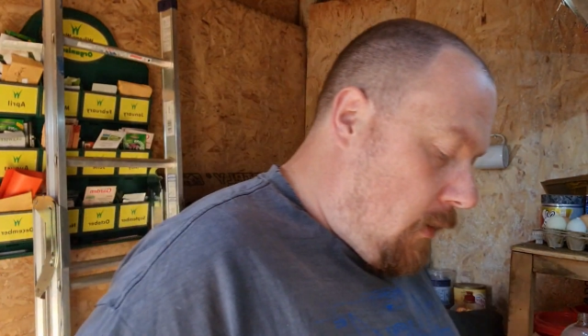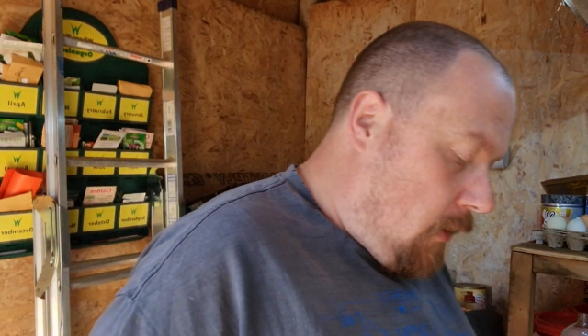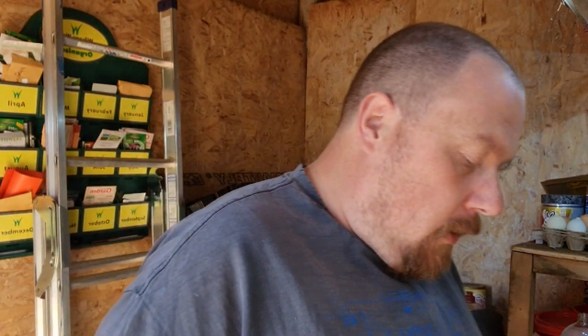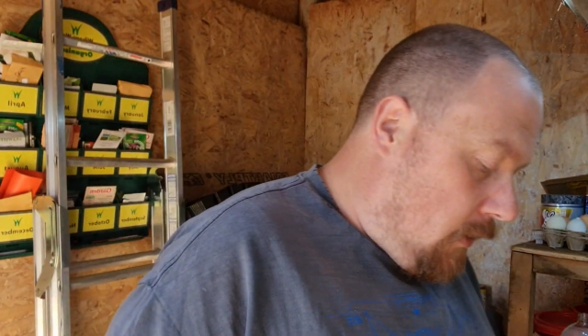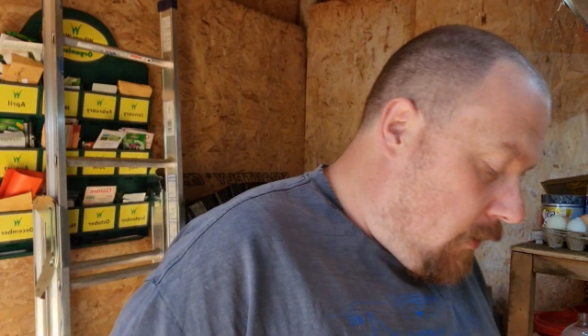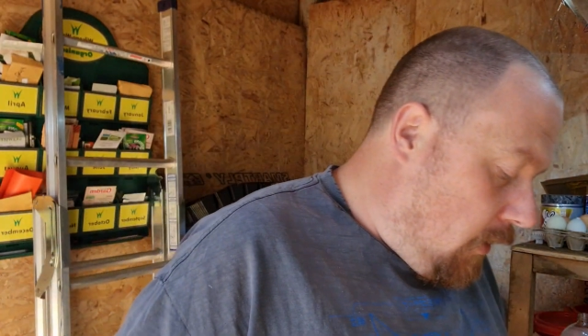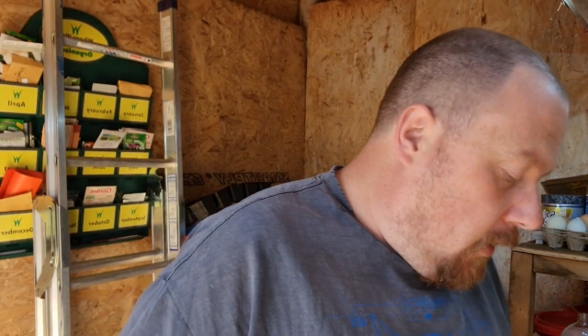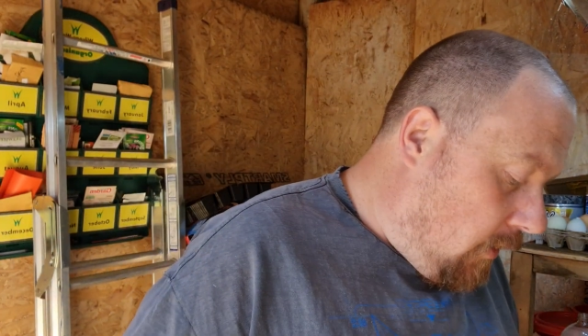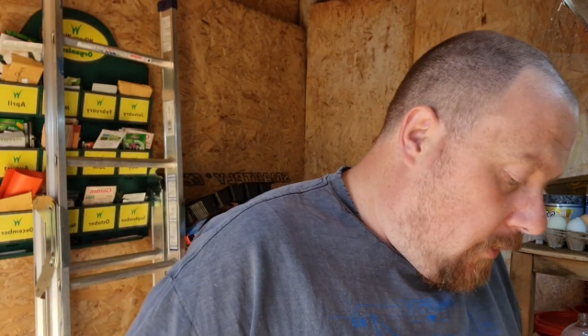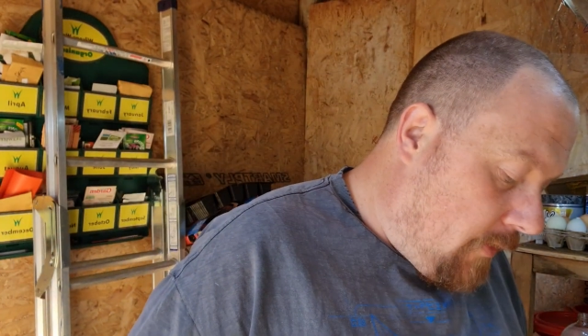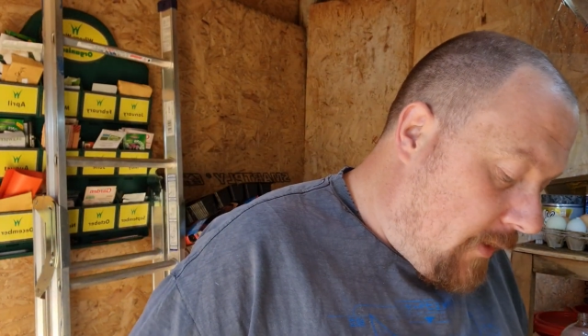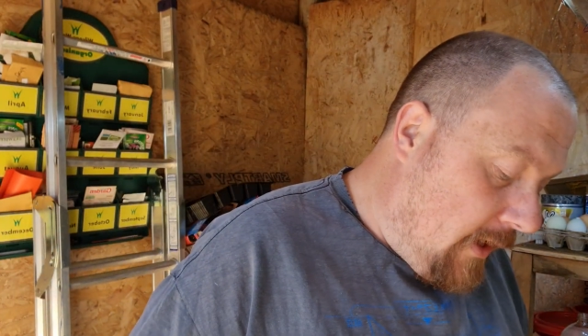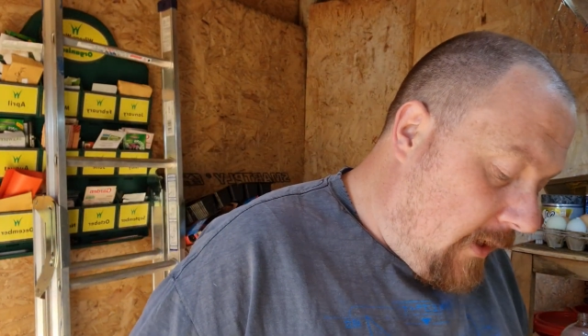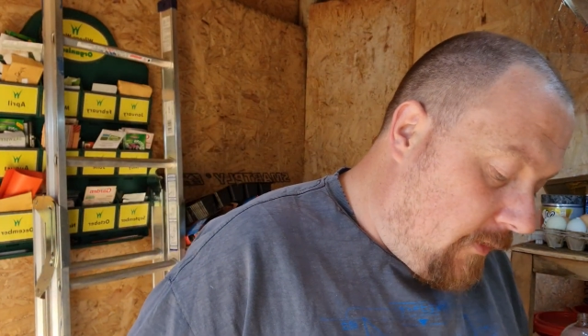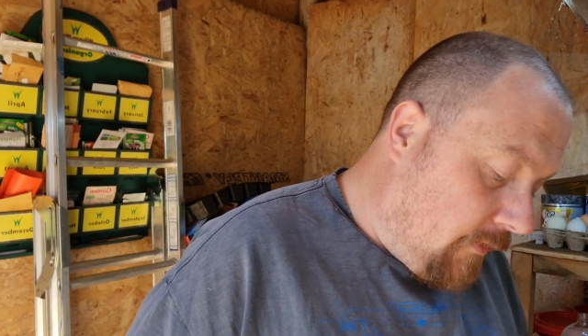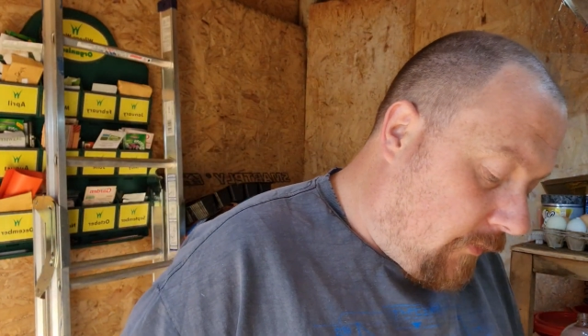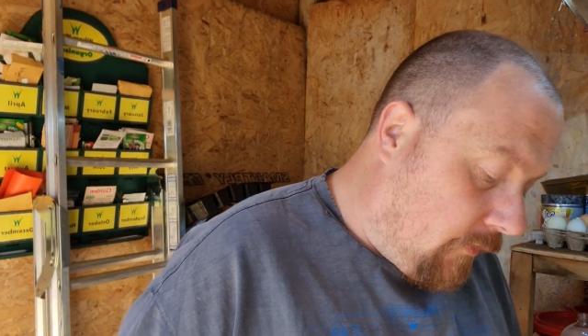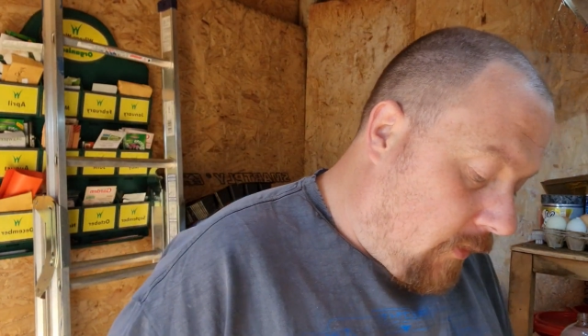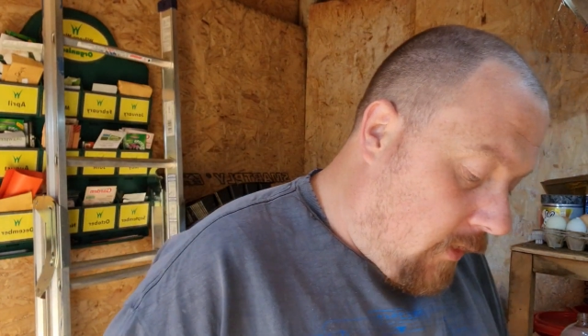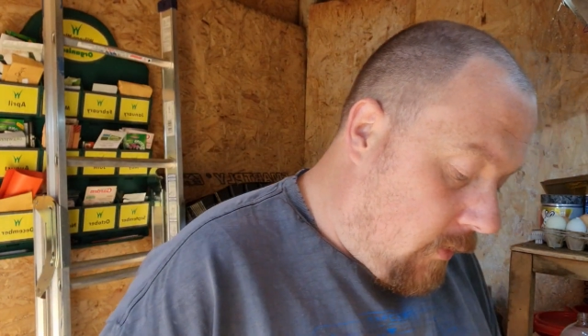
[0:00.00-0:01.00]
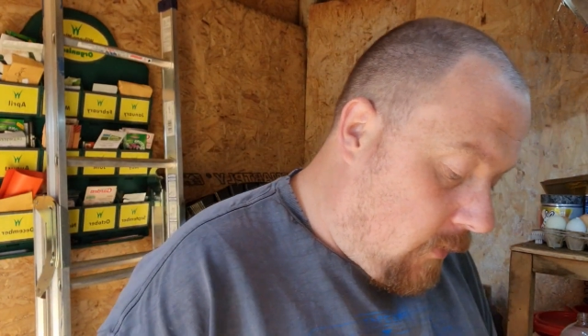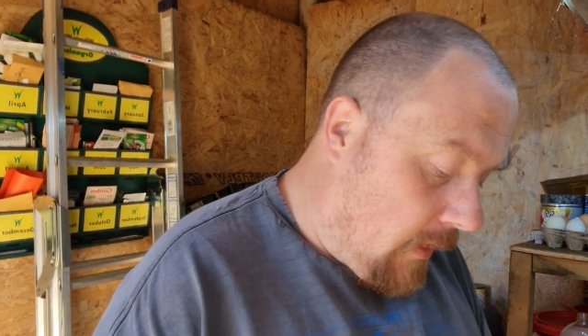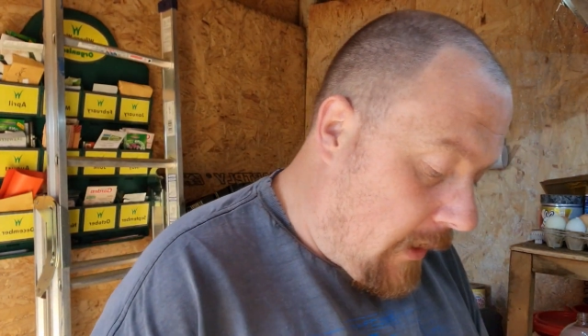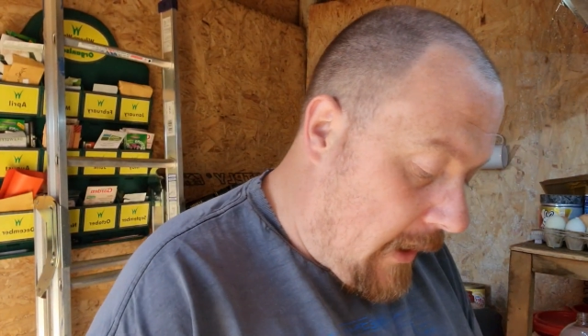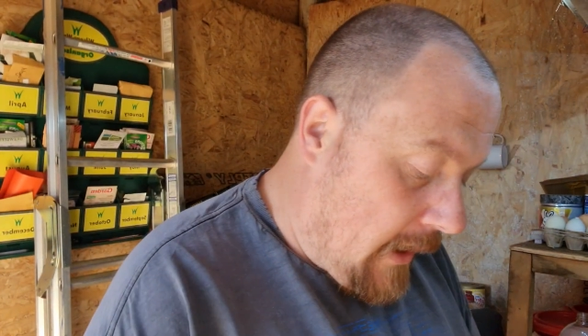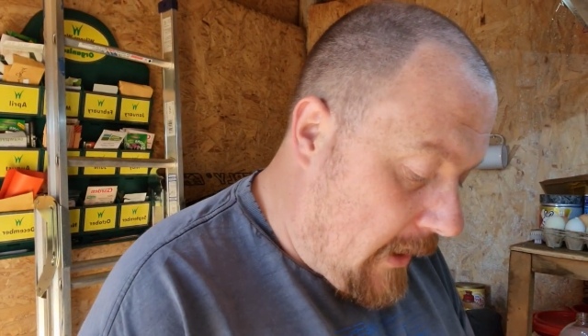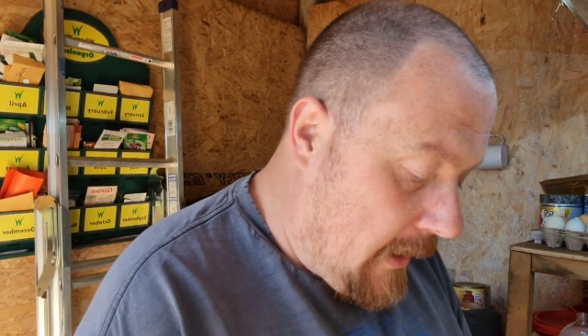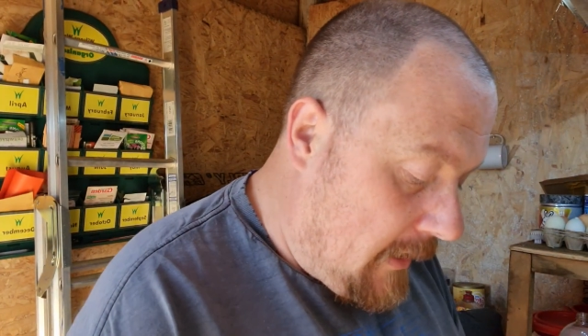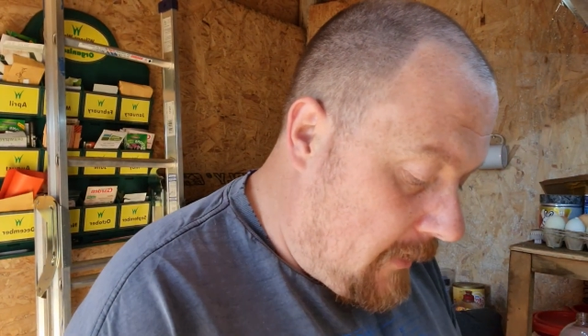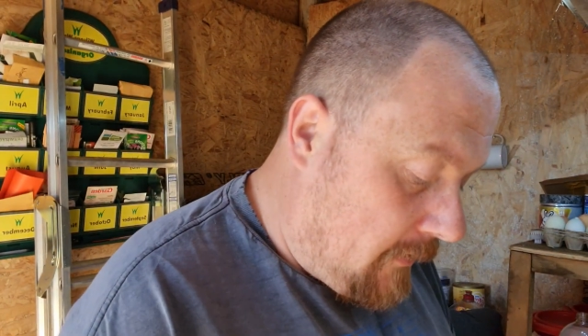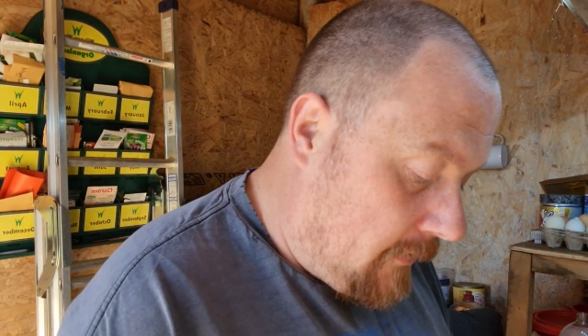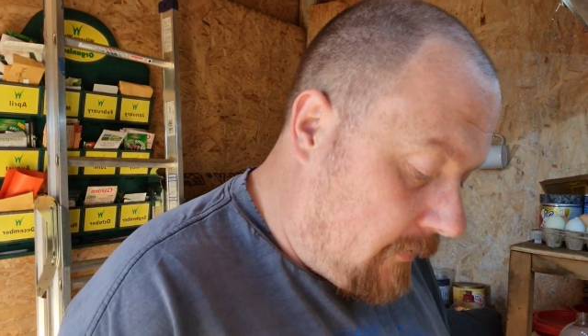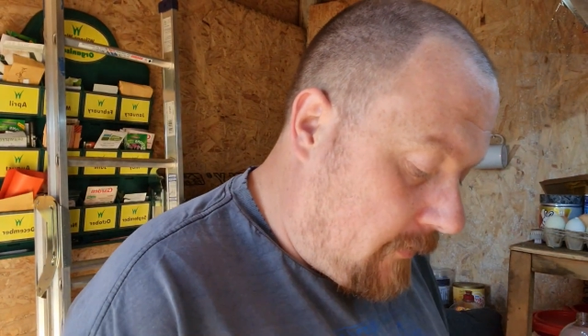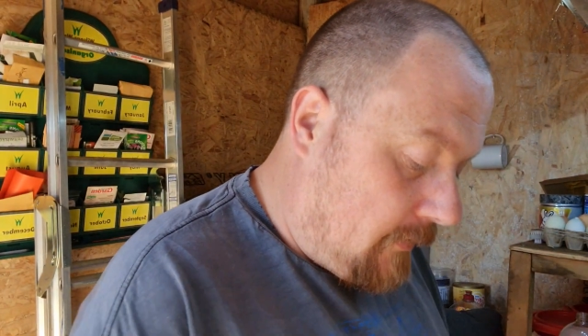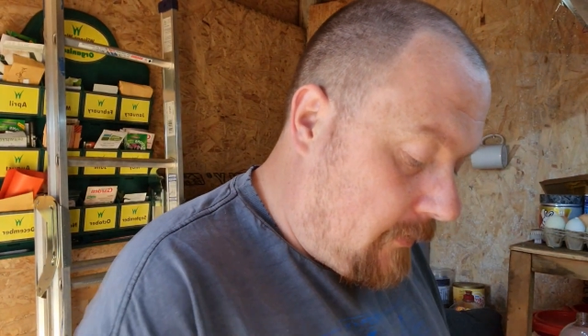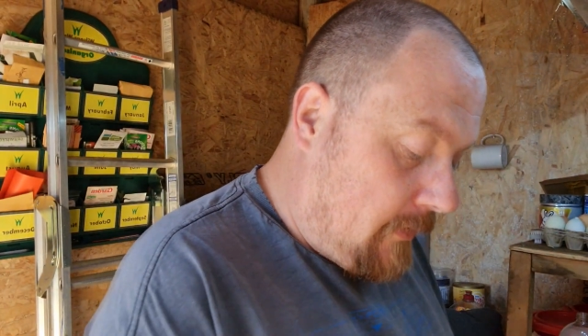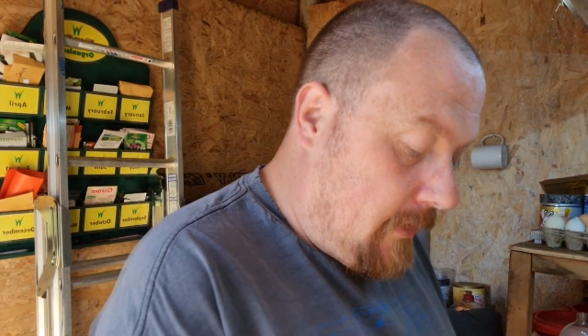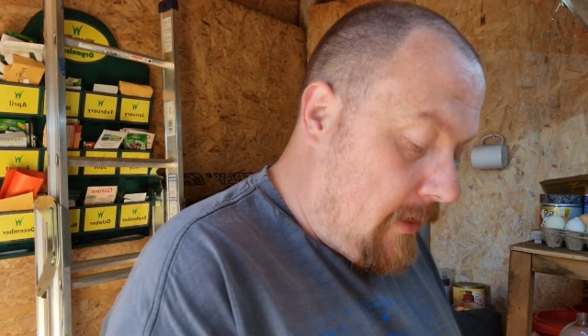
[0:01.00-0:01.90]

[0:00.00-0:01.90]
And all these do, guys,